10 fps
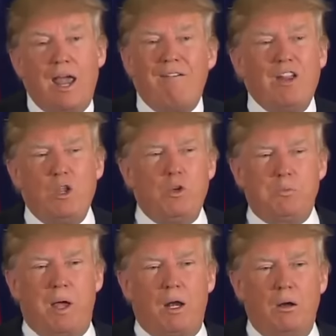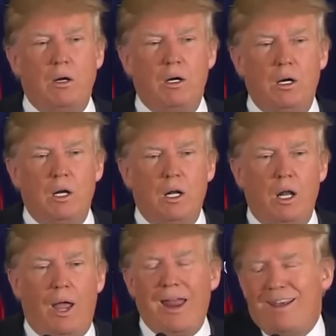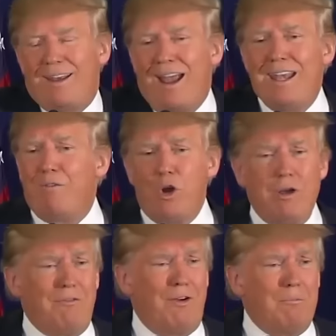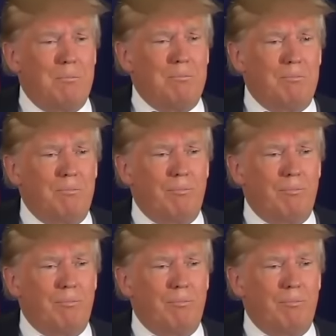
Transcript: Everything was better, and I never heard from them.